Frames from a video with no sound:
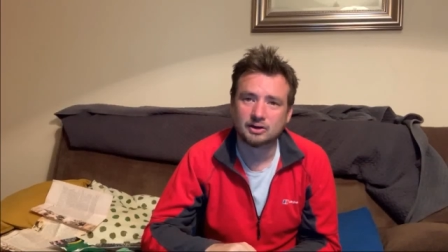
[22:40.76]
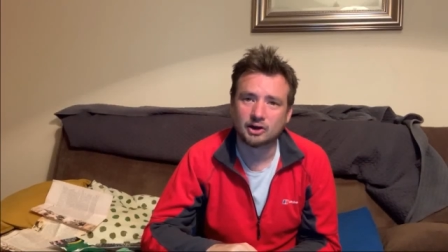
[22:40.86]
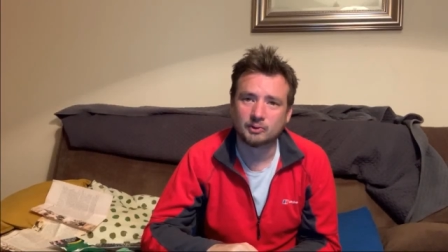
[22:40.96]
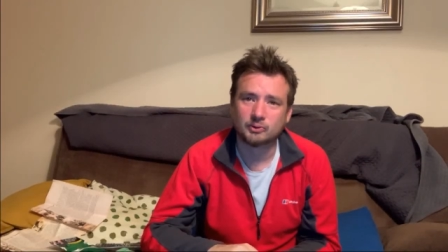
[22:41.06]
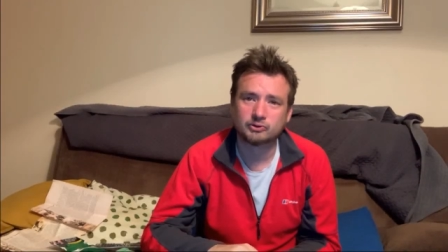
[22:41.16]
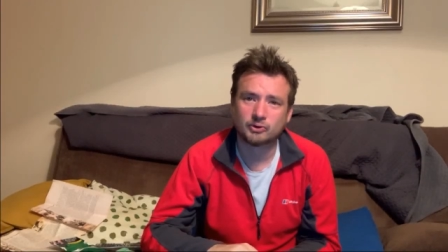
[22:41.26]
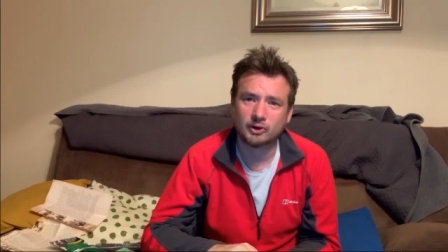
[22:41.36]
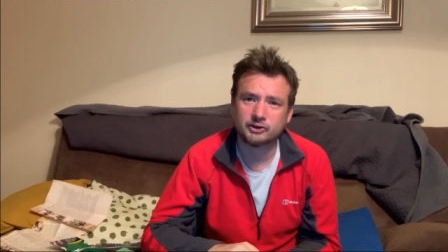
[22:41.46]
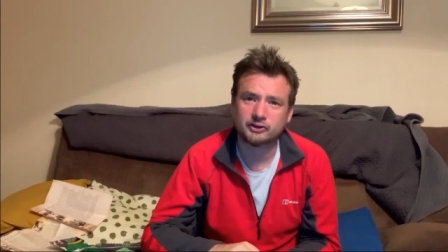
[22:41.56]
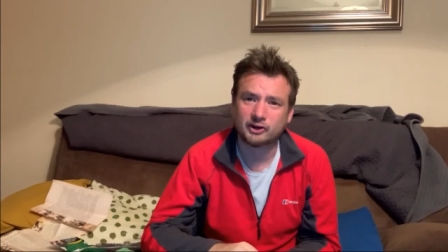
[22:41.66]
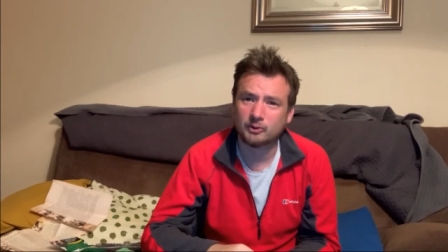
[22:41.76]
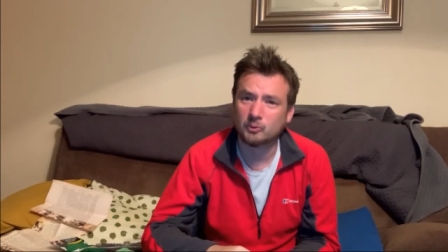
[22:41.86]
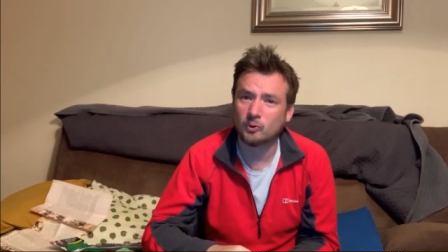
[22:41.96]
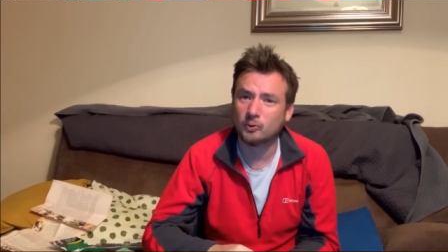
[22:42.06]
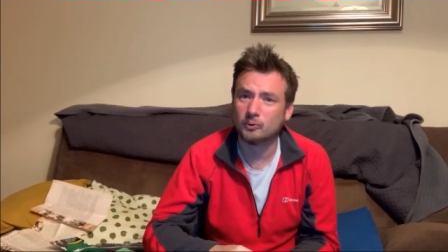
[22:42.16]
I will try to tell
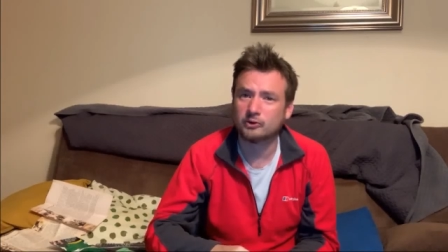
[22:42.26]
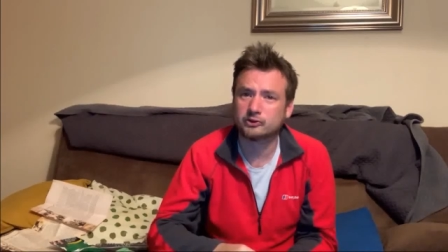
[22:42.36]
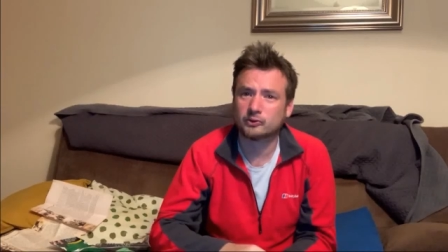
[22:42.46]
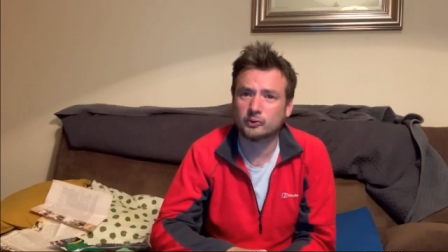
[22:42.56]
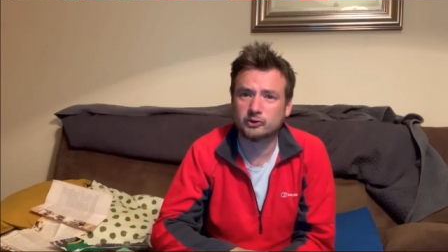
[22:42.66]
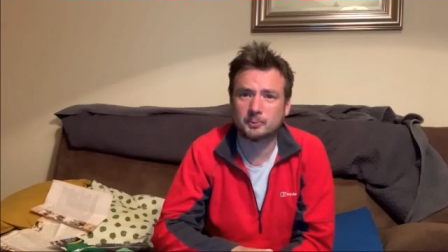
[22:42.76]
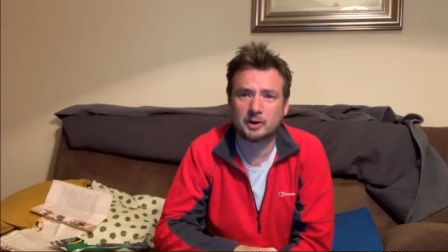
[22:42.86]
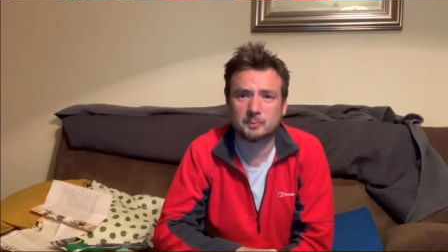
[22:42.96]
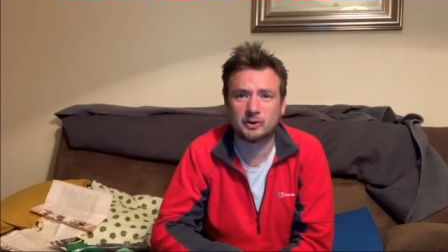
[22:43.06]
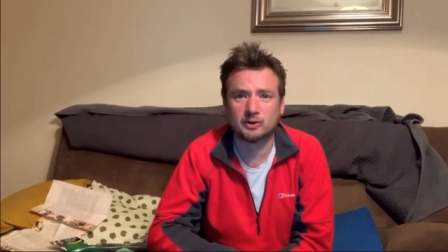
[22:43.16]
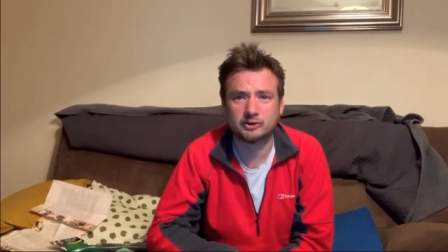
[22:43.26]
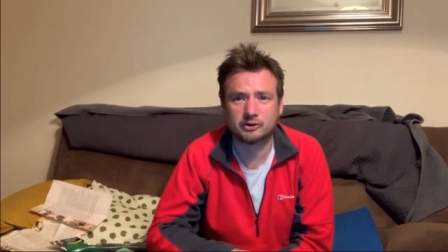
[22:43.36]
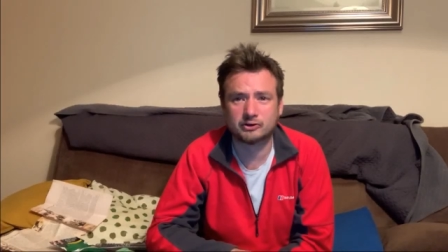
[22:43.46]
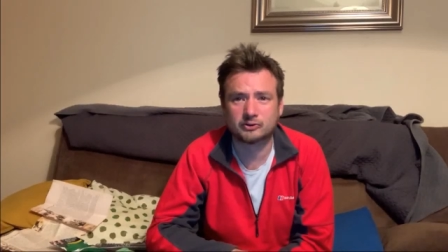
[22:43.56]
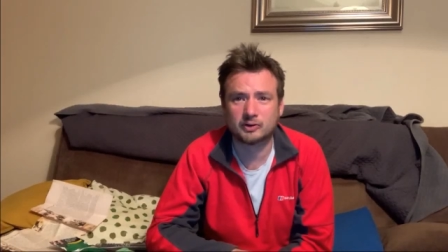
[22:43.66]
more stories about Polish
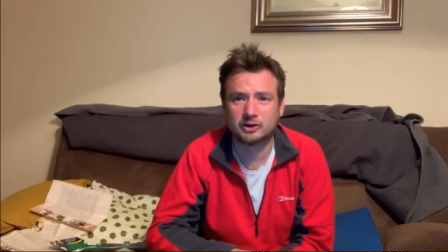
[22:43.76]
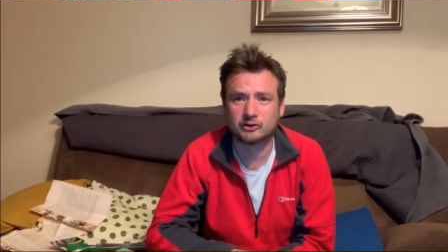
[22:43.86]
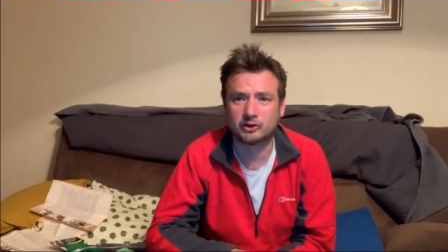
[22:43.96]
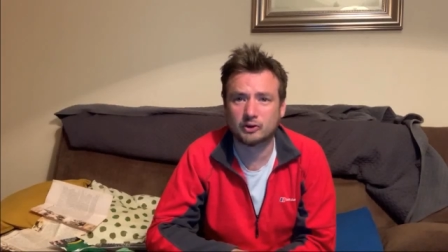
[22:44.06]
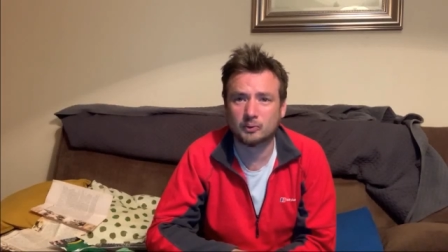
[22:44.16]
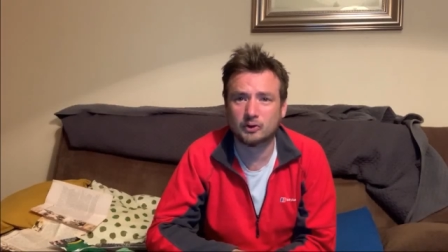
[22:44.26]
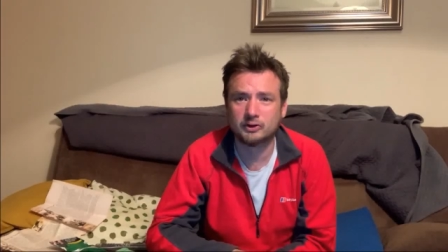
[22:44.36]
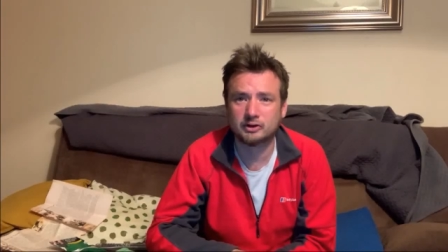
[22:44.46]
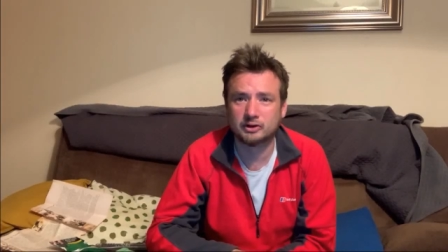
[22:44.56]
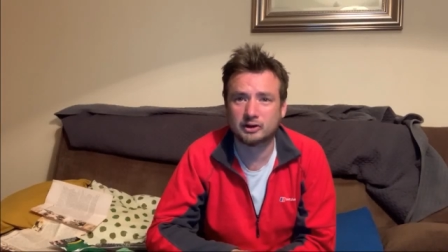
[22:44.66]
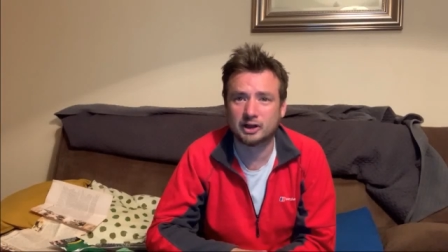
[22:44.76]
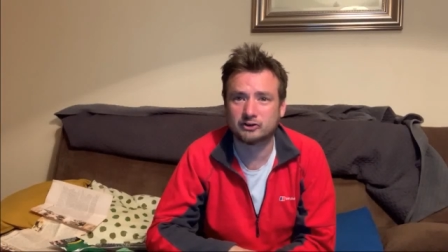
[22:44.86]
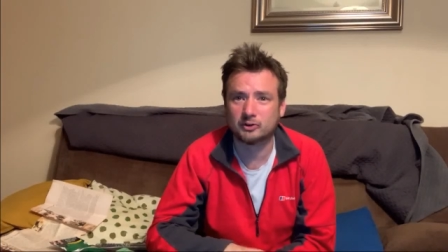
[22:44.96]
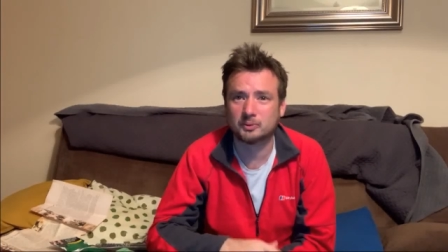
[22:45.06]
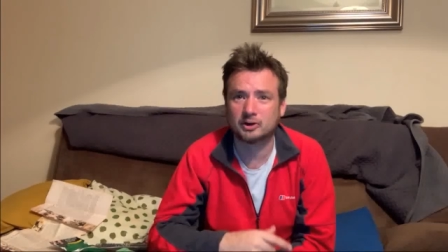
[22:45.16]
history as I go on and as
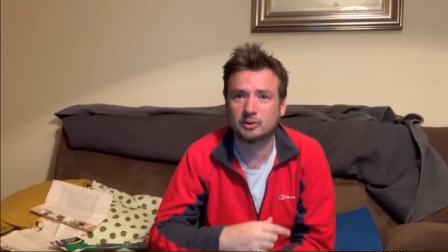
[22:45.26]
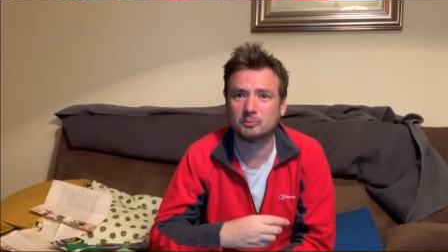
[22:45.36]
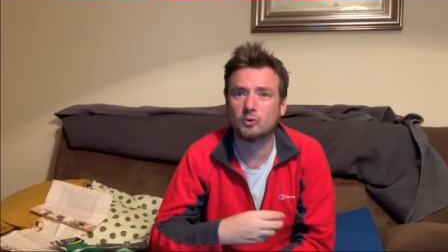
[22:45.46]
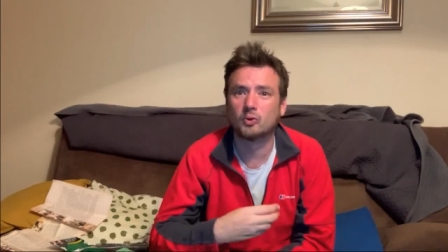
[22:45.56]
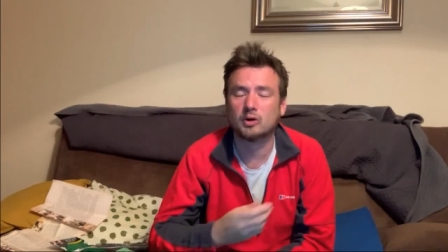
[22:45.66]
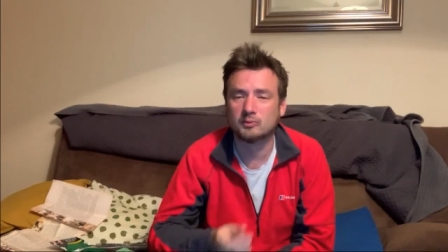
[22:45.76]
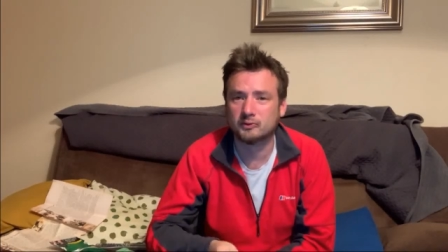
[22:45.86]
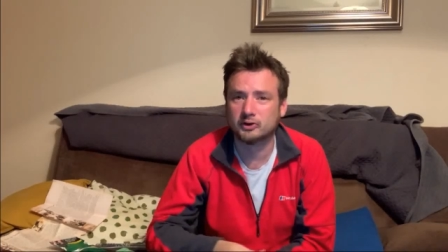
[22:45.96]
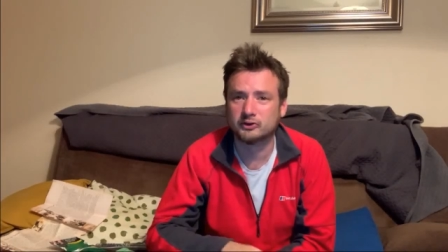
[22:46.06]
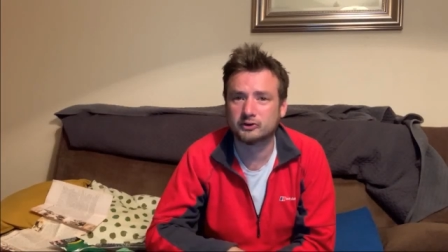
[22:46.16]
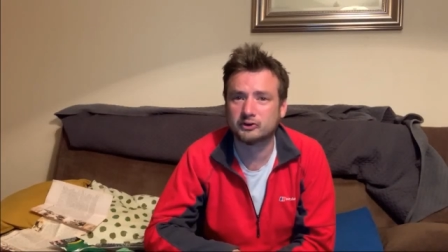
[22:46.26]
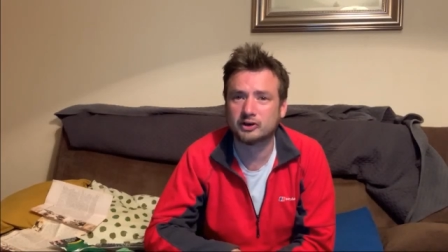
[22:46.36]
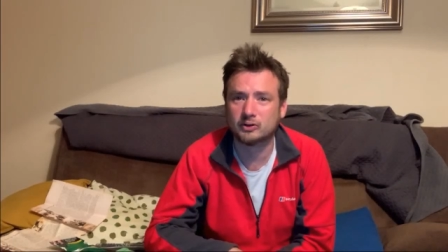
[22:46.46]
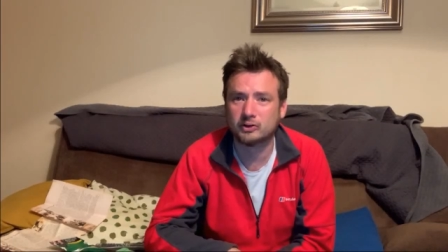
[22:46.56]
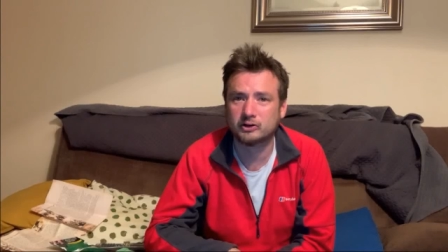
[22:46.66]
I become more confident to
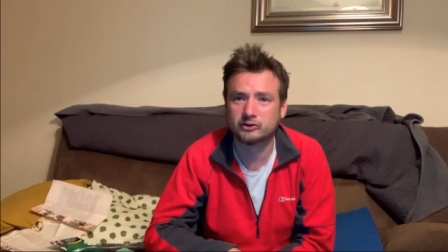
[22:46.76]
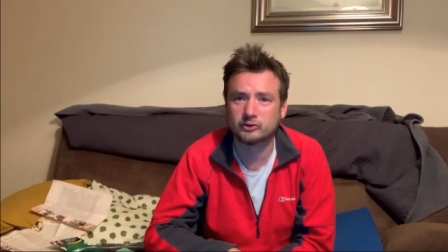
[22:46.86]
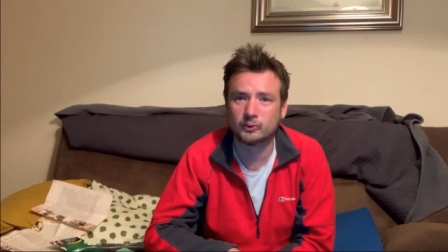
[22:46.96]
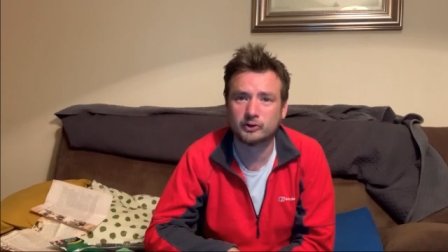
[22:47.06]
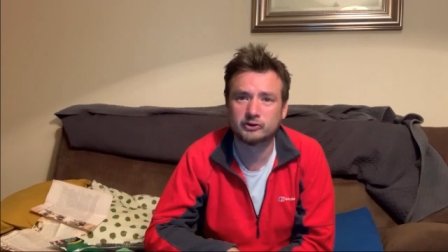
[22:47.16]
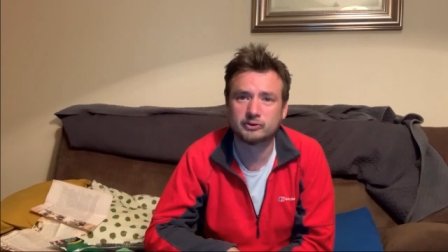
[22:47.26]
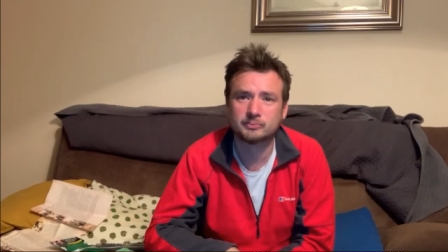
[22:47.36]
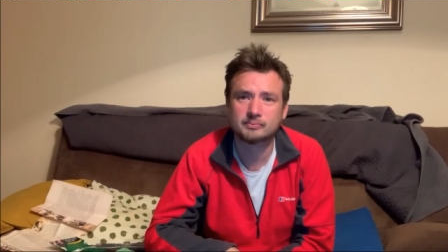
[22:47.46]
tell these stories.